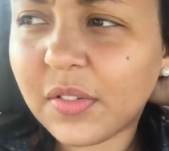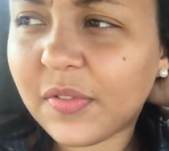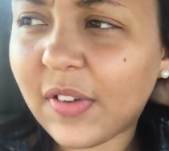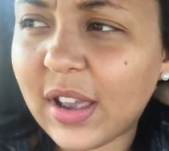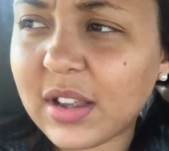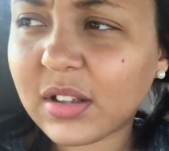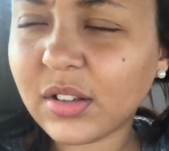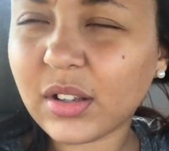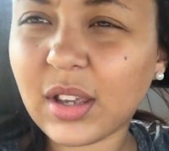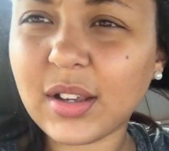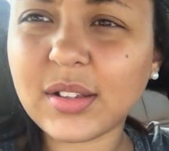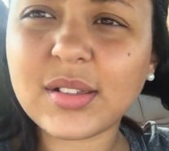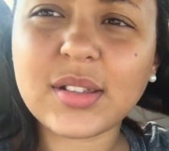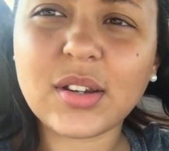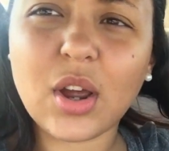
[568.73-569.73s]
the fake
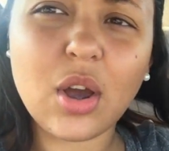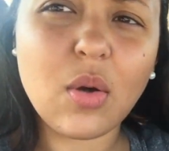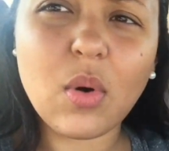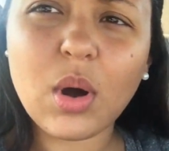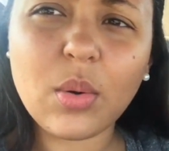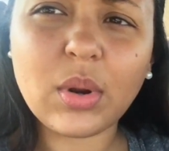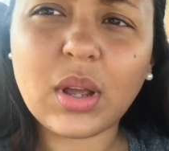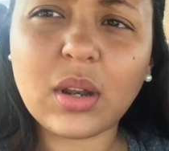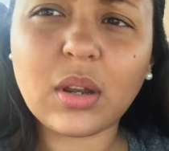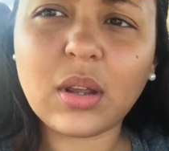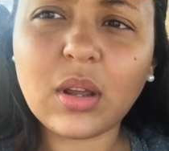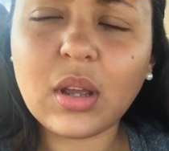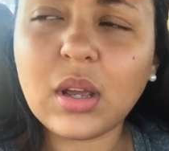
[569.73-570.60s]
looking snow on it,